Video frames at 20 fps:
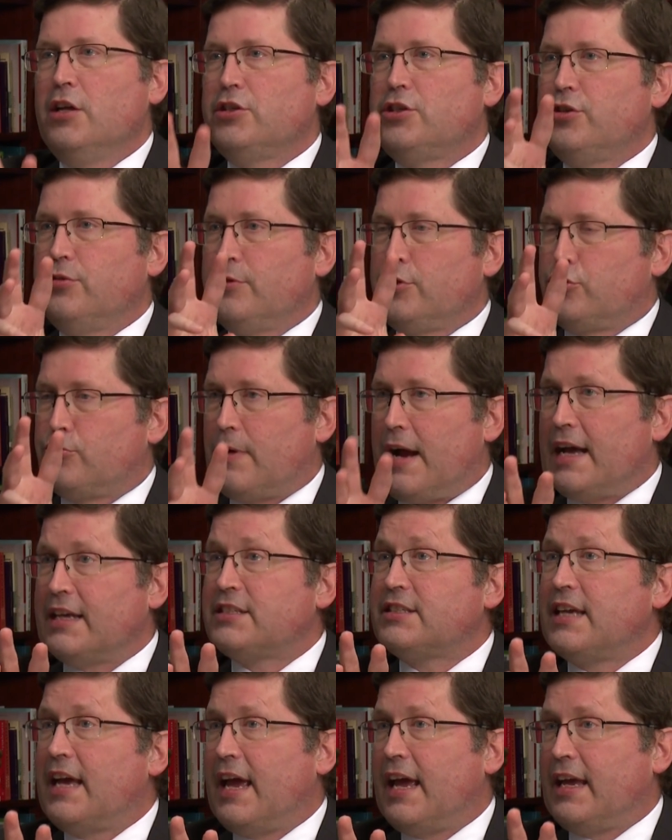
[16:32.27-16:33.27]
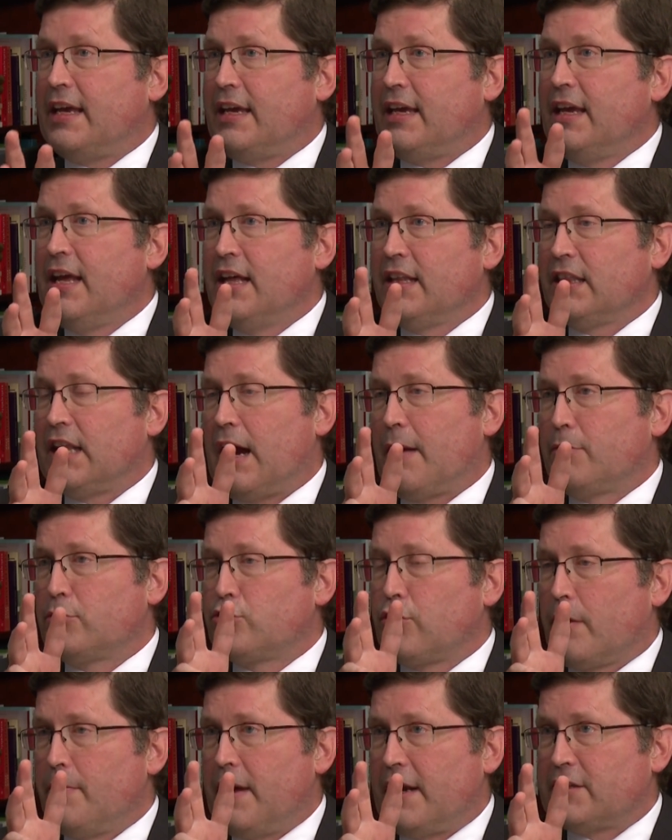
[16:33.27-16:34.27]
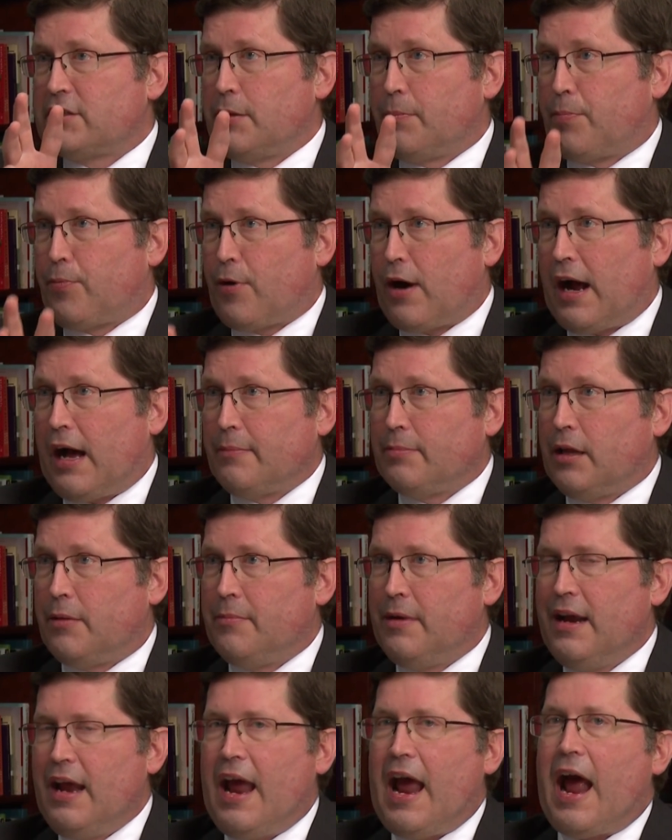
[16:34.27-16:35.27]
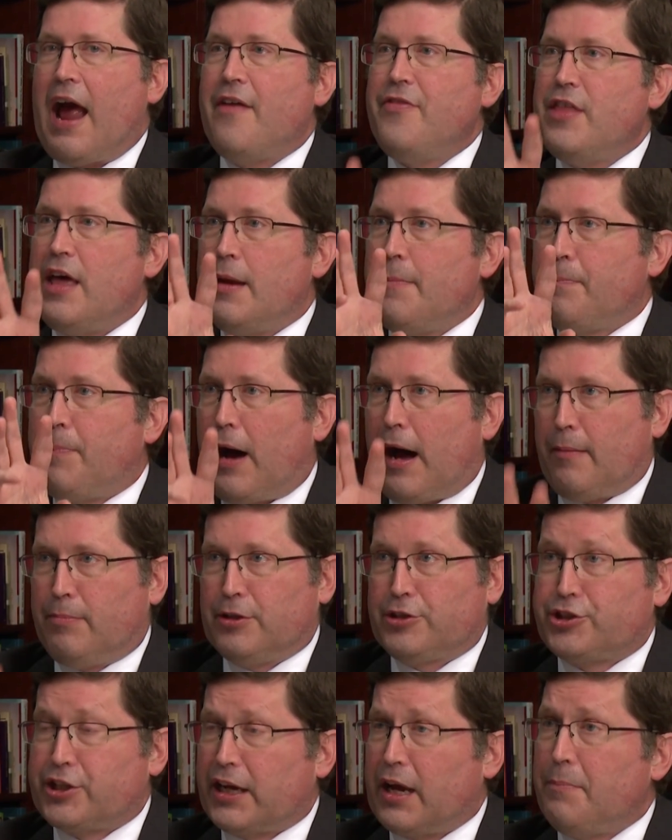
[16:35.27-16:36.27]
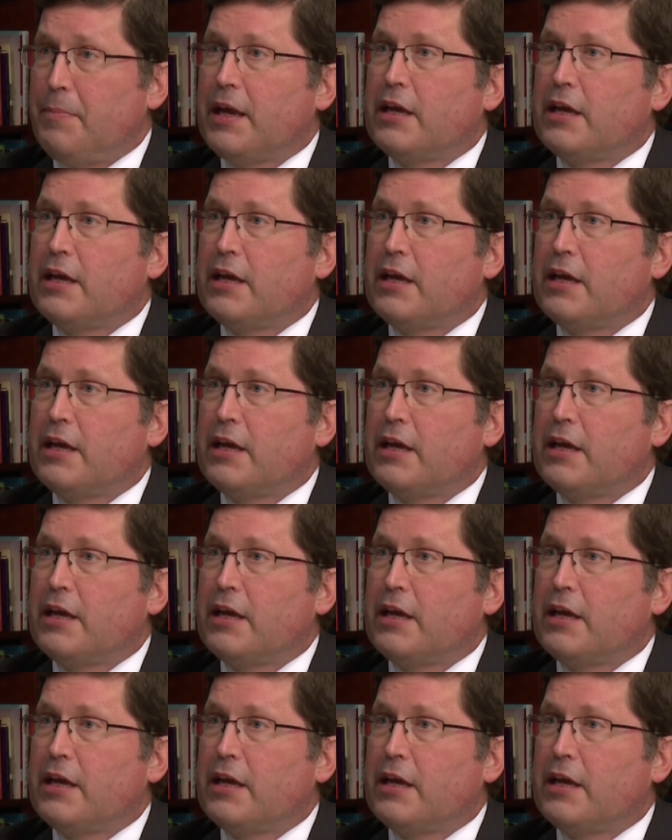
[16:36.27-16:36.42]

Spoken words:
to address a laboratory medicine problem and then publishing it,